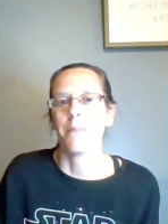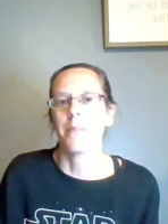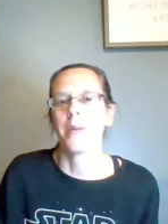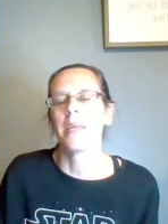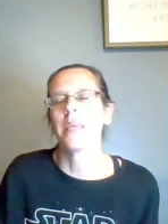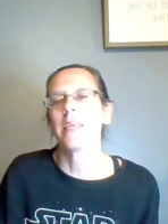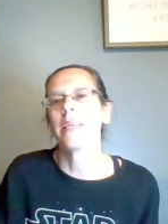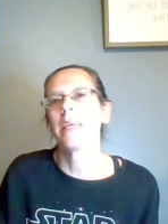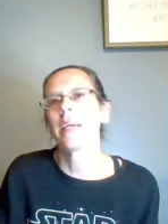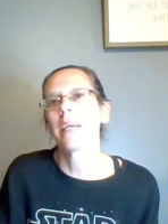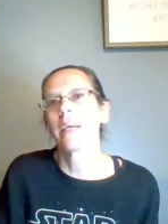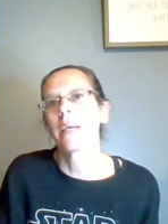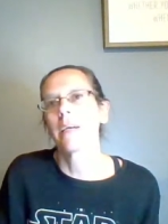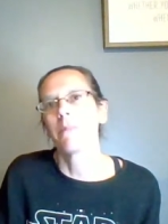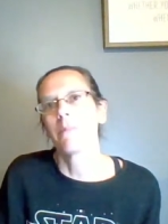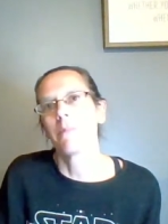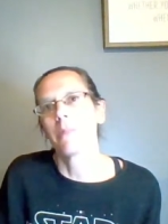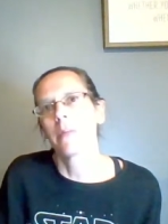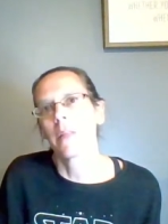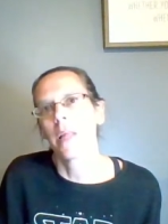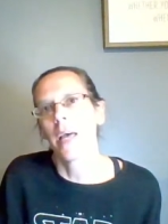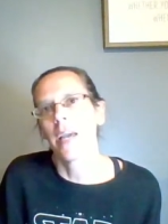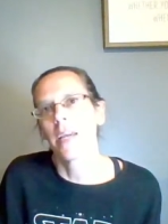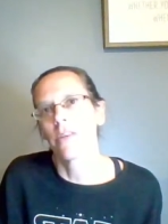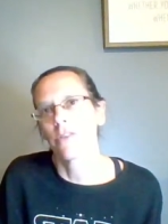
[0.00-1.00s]
but he didn't
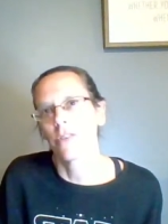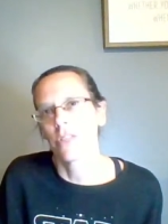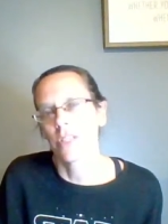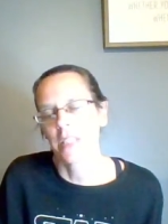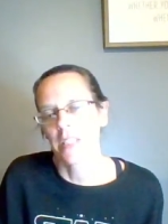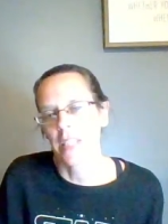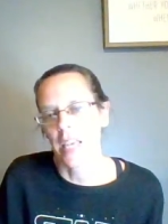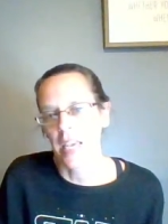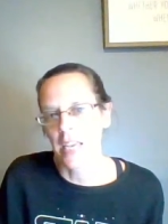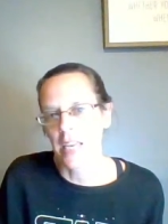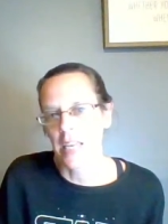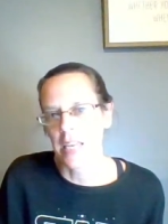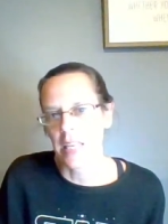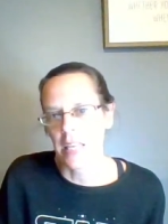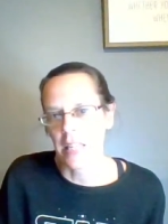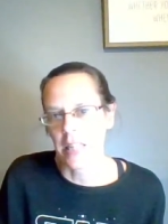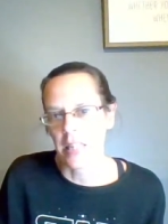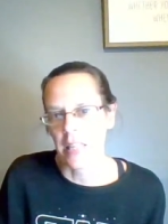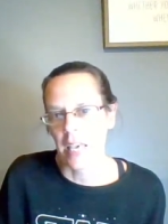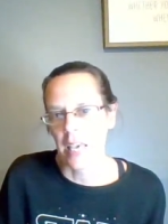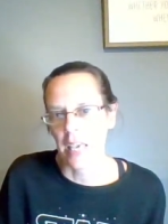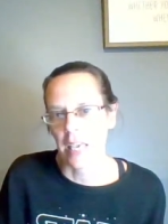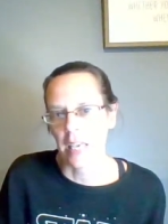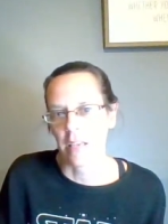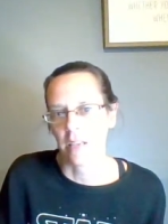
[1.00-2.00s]
complain or say
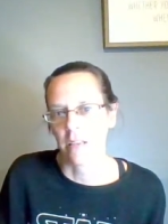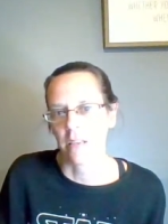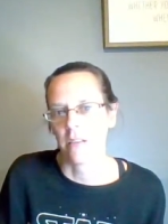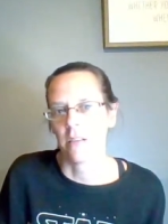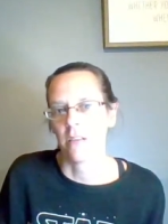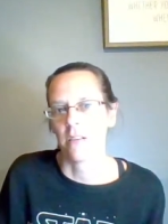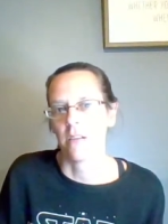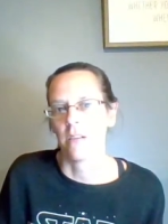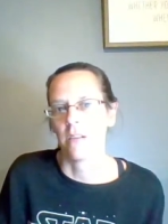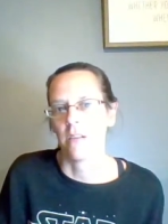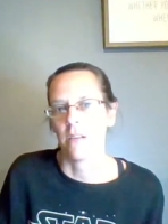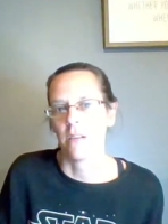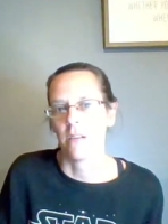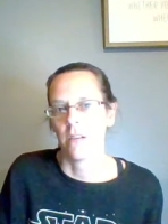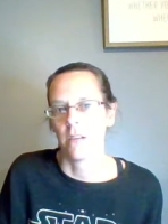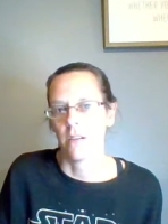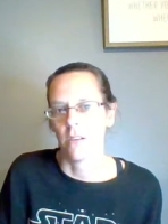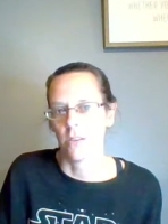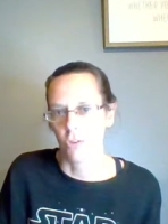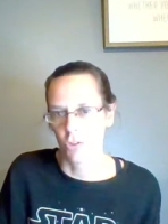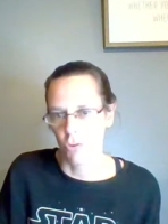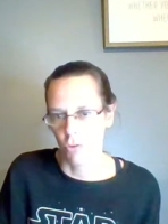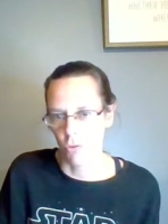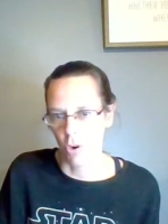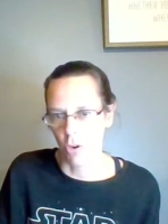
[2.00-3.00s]
anything.
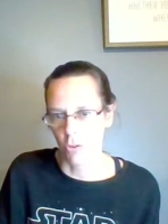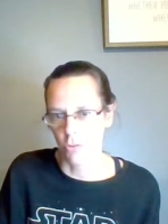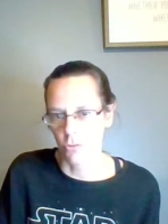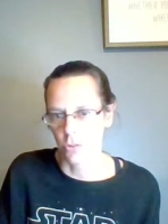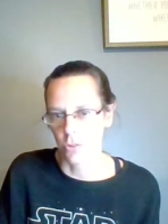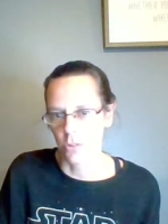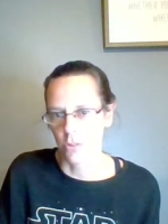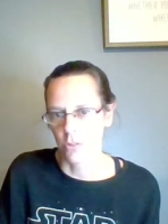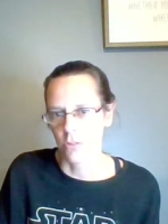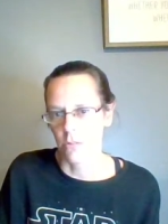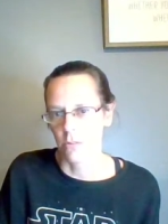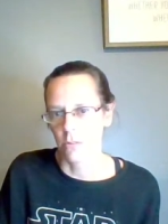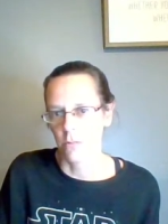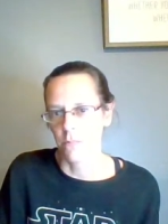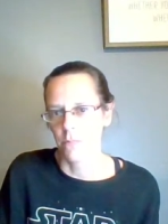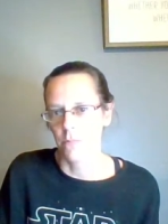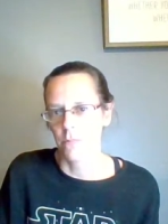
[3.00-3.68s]
Cross.